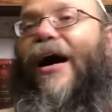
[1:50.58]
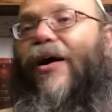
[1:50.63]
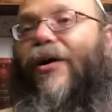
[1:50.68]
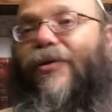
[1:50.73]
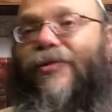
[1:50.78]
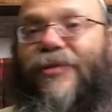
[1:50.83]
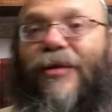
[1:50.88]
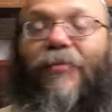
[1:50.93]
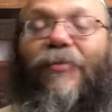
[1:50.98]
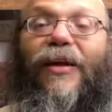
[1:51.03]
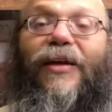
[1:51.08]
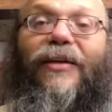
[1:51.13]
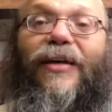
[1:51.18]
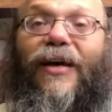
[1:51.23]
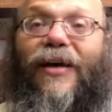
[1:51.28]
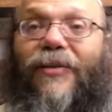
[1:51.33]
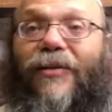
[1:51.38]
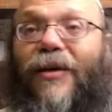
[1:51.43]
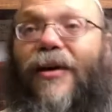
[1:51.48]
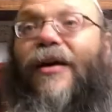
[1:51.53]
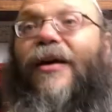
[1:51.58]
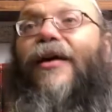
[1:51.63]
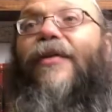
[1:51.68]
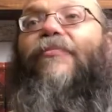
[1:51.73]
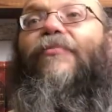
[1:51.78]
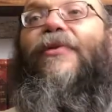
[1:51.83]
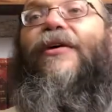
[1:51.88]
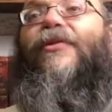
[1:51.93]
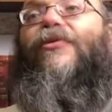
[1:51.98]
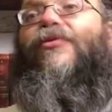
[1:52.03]
or something like that,
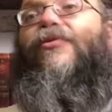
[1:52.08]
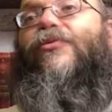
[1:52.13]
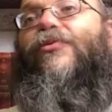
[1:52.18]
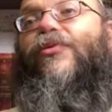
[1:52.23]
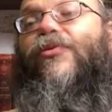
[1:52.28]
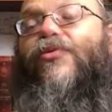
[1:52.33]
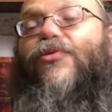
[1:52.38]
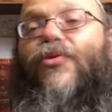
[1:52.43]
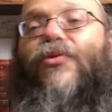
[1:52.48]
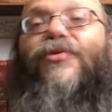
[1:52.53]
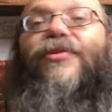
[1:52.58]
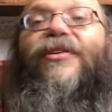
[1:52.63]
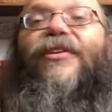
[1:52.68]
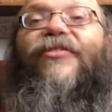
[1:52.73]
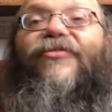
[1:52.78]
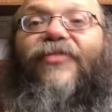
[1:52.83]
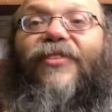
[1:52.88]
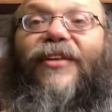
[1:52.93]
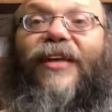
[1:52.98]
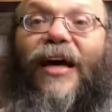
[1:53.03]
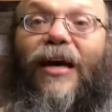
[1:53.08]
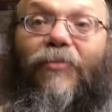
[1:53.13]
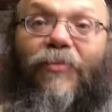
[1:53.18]
than to choose a different time.